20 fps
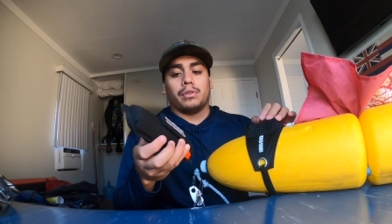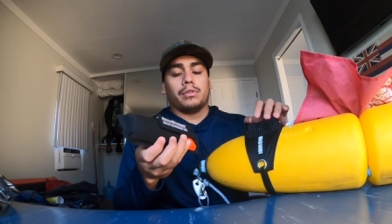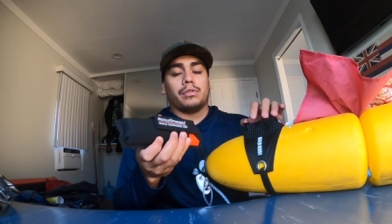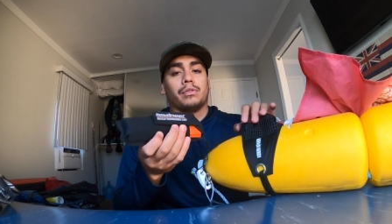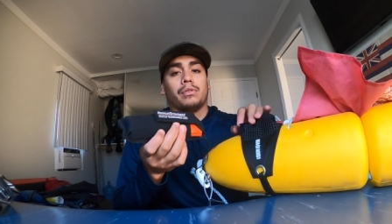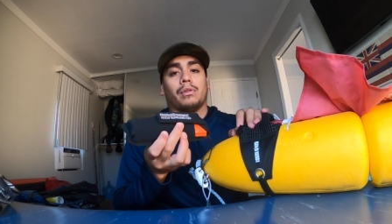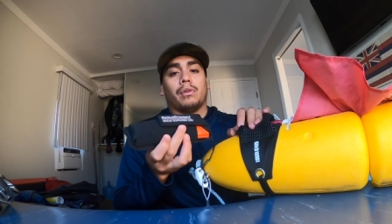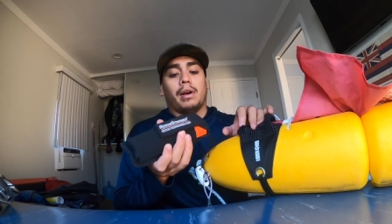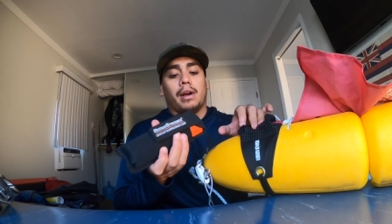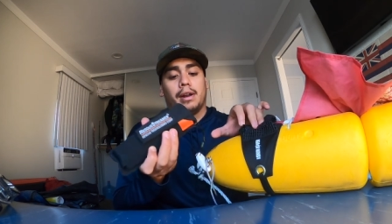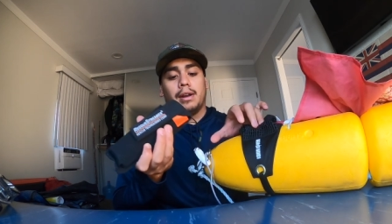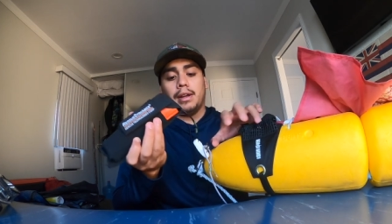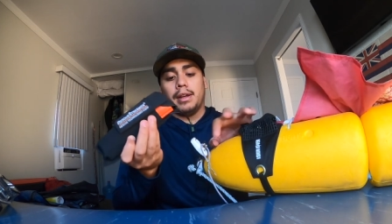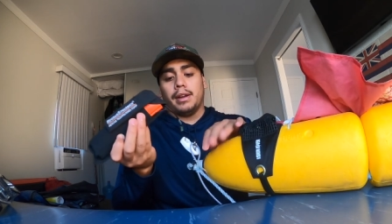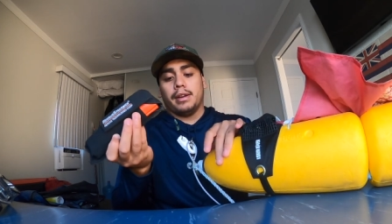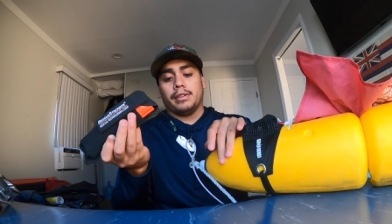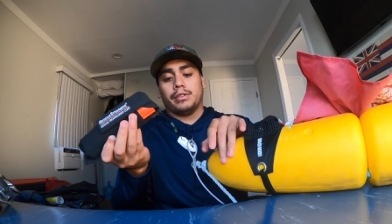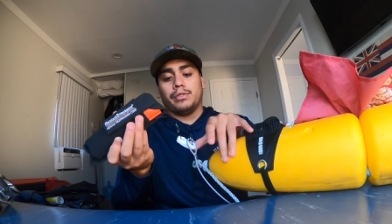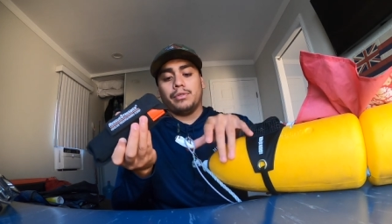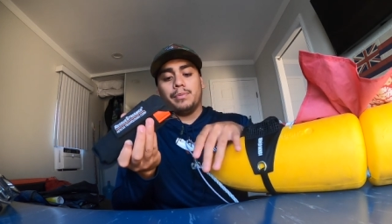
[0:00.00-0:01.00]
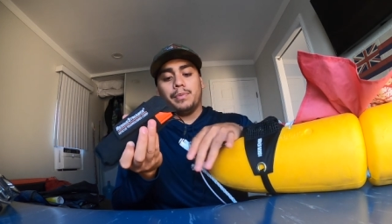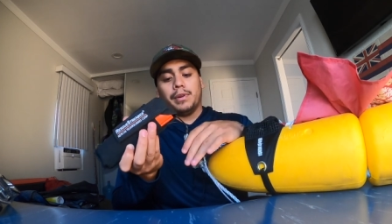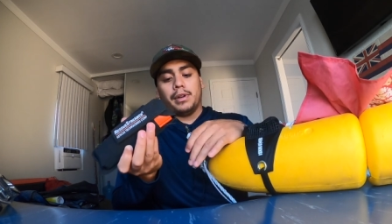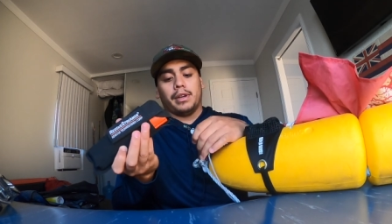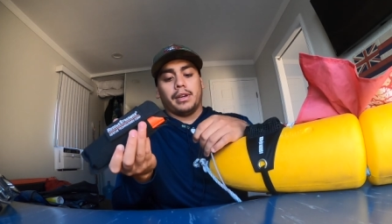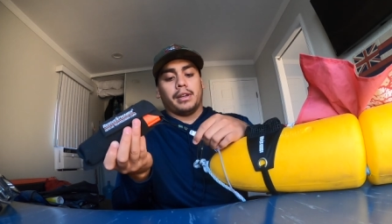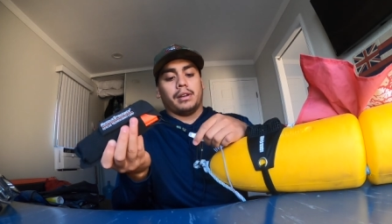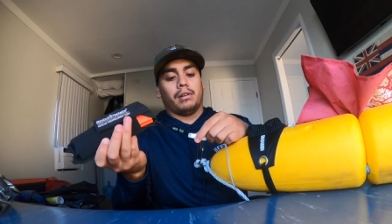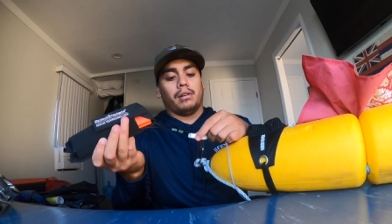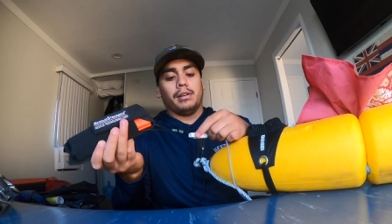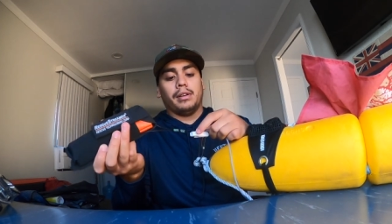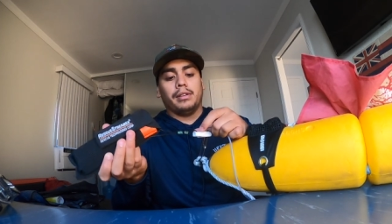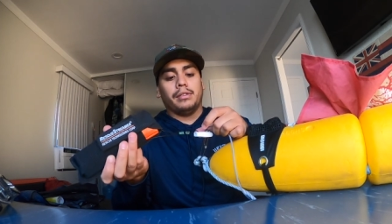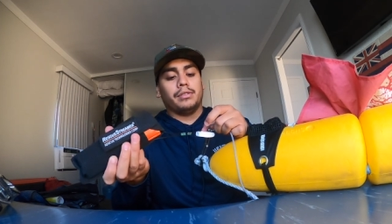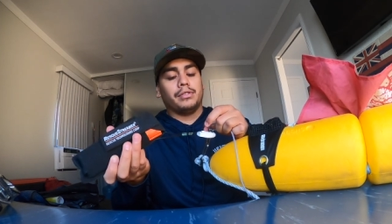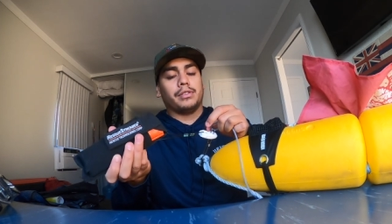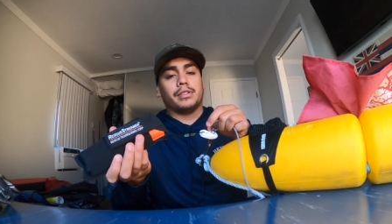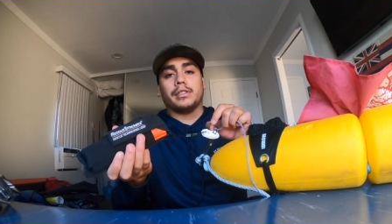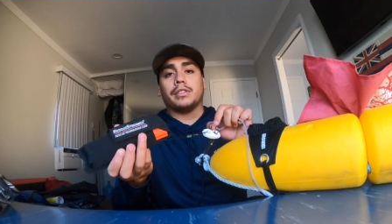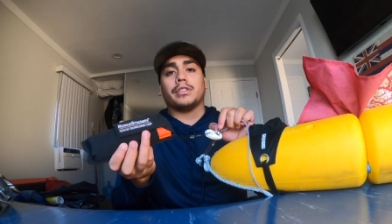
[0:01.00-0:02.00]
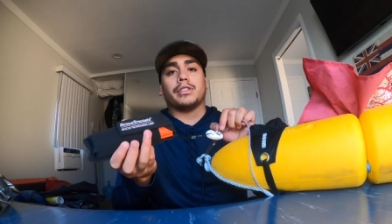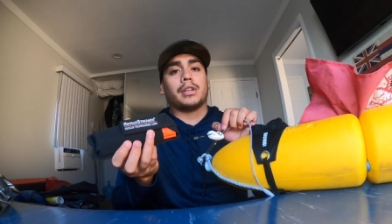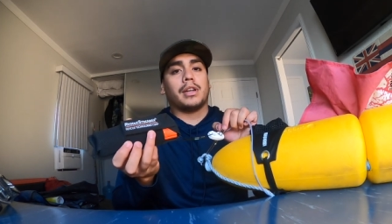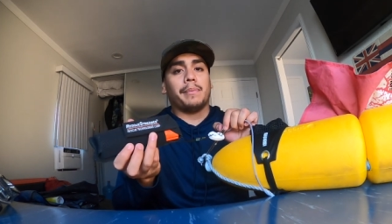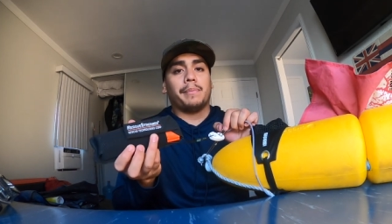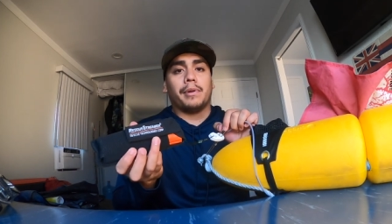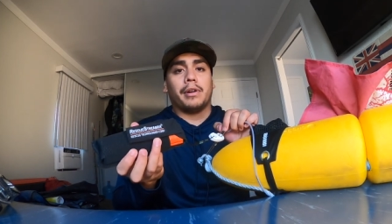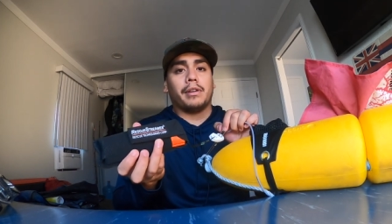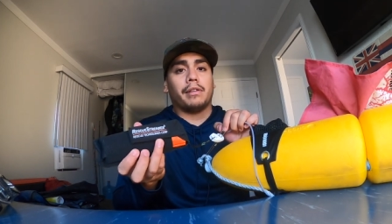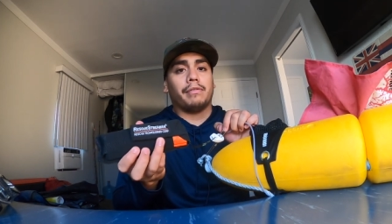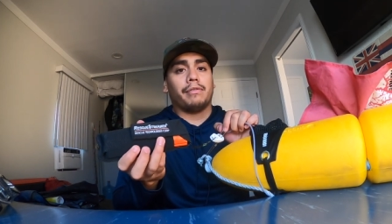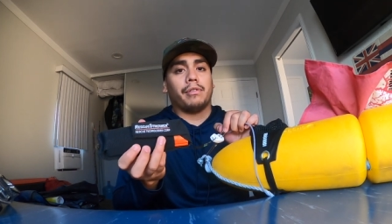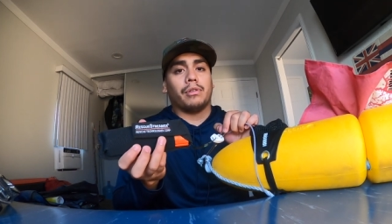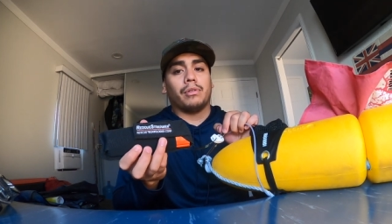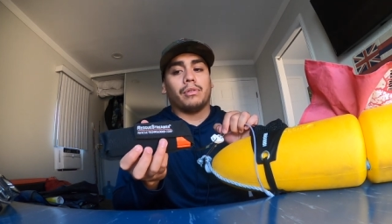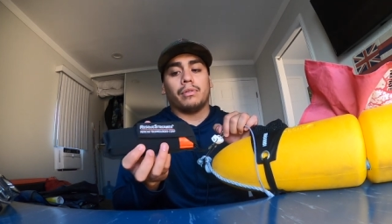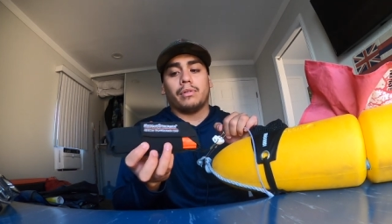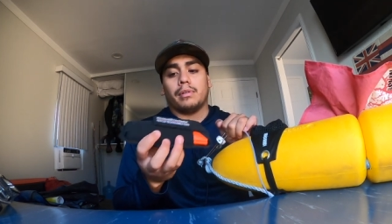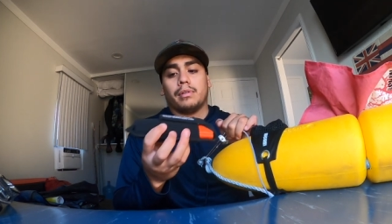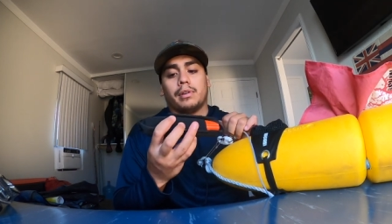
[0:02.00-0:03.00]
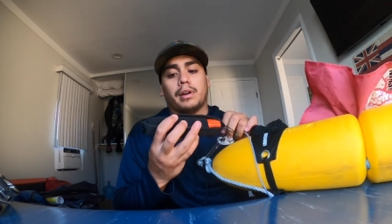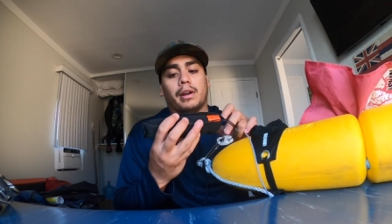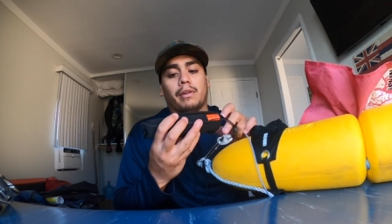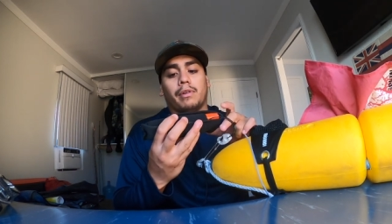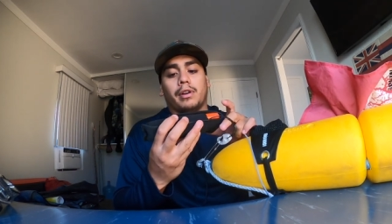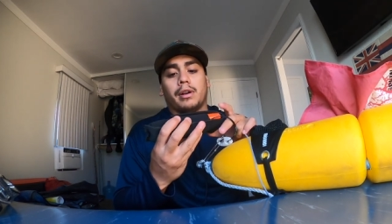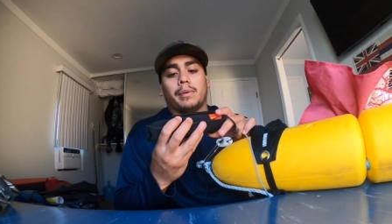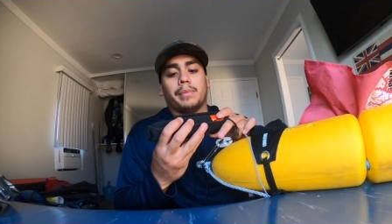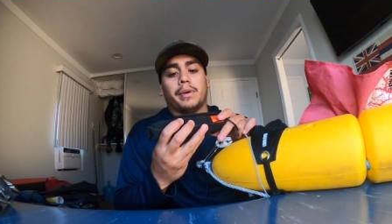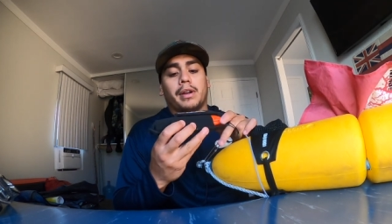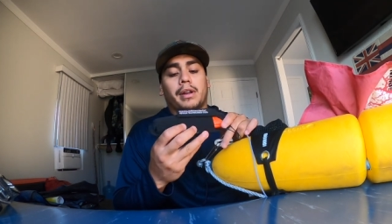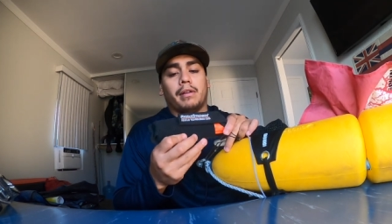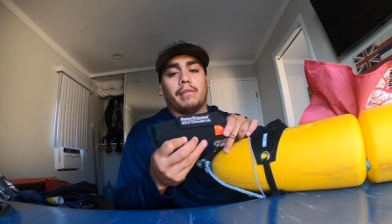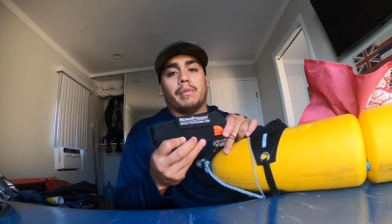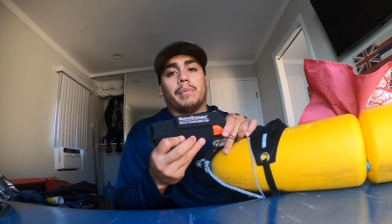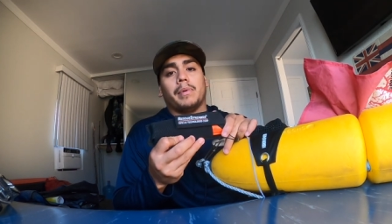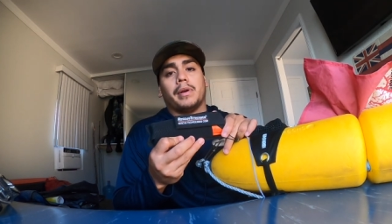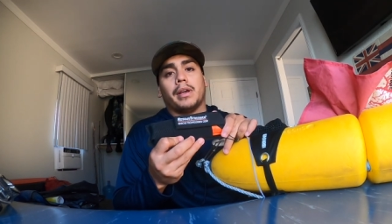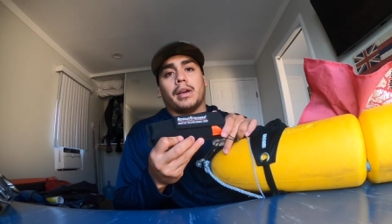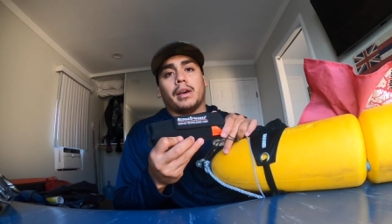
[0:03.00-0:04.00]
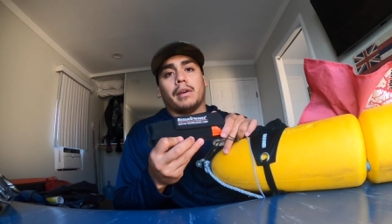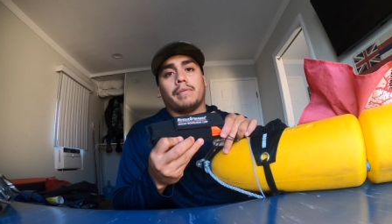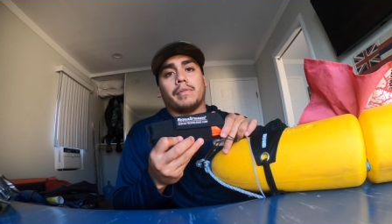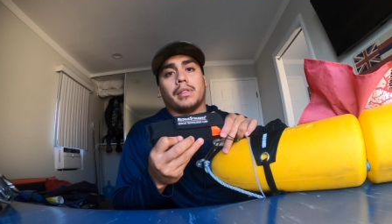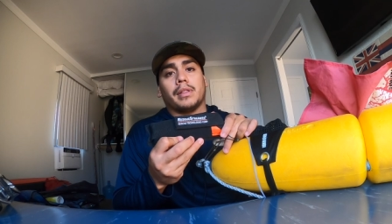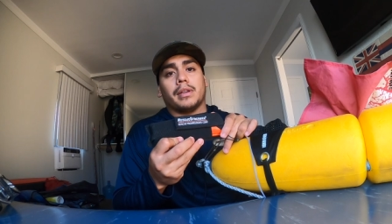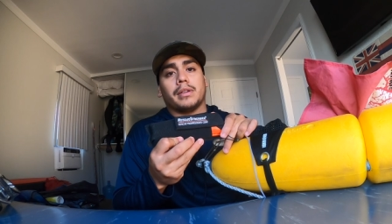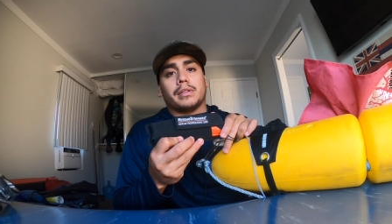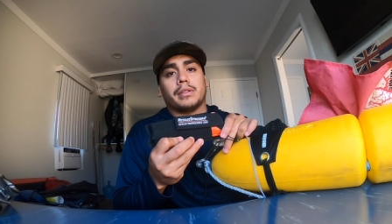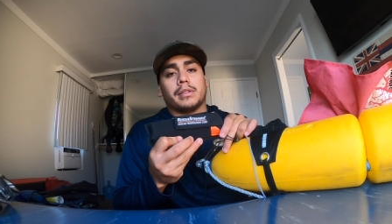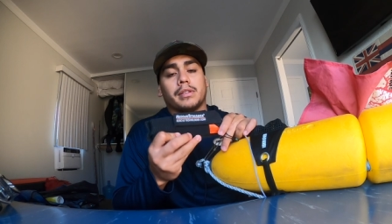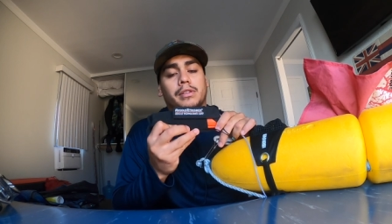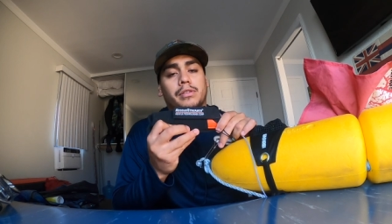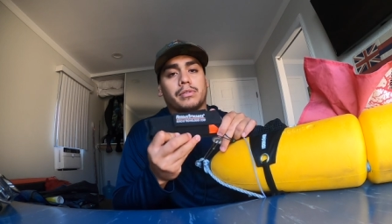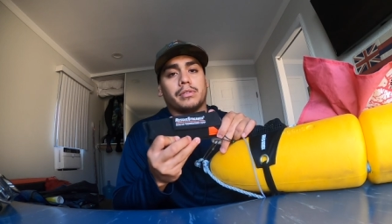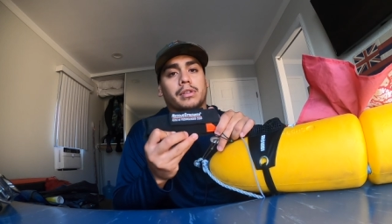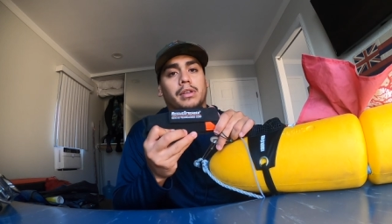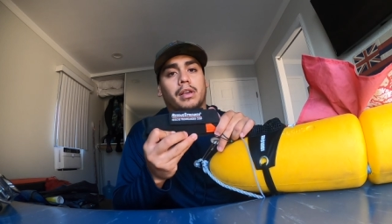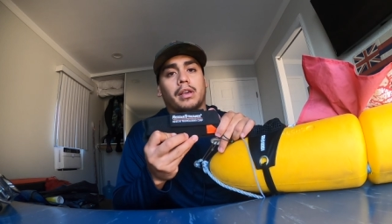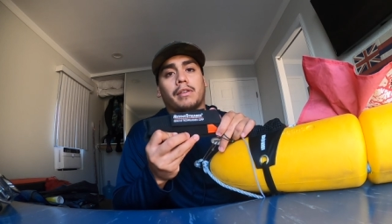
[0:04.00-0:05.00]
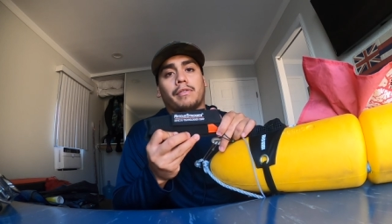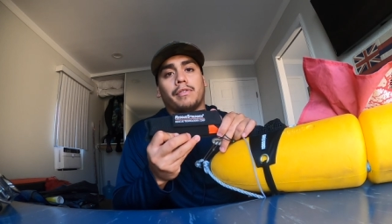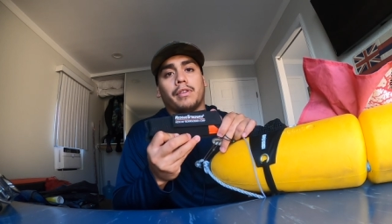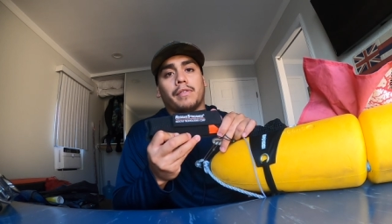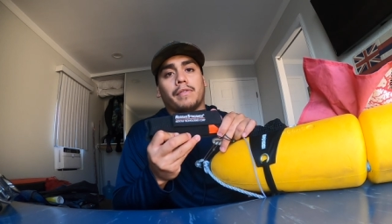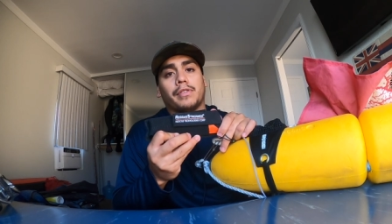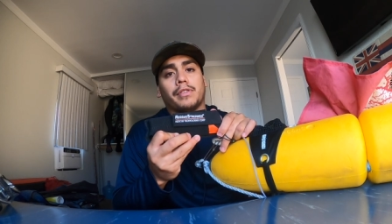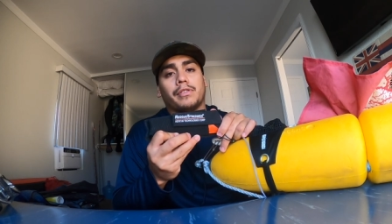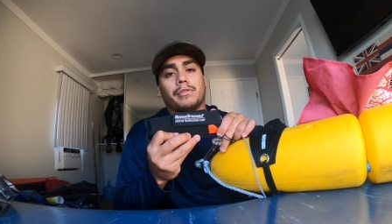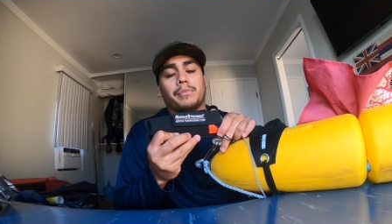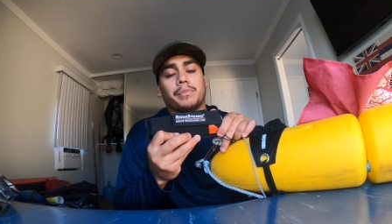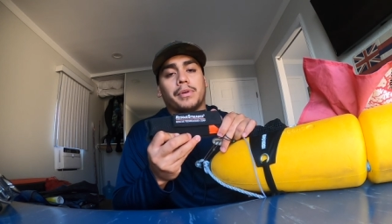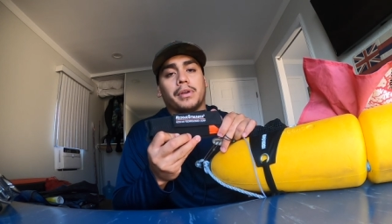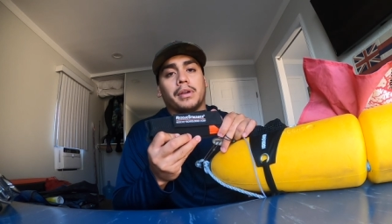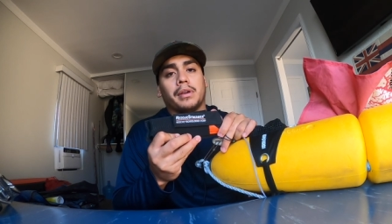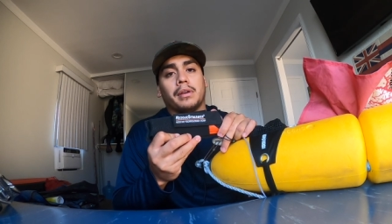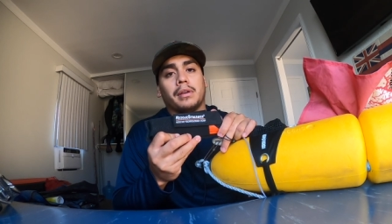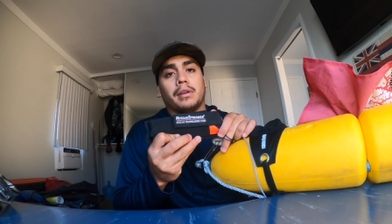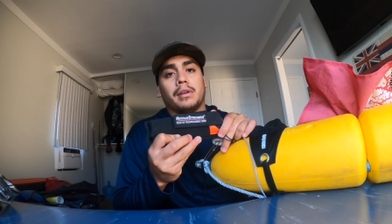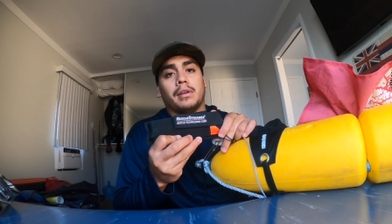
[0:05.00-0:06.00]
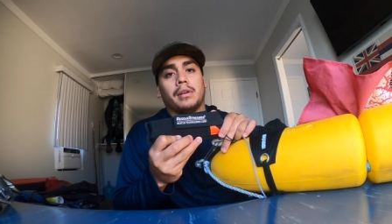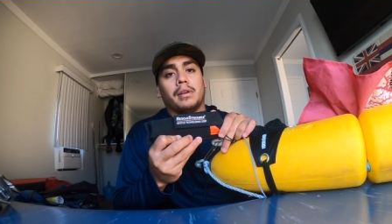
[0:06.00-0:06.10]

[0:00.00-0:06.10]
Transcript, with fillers: so and, and it's super light all you do is just clip it on your float I recommend everybody having this this was a gift given to me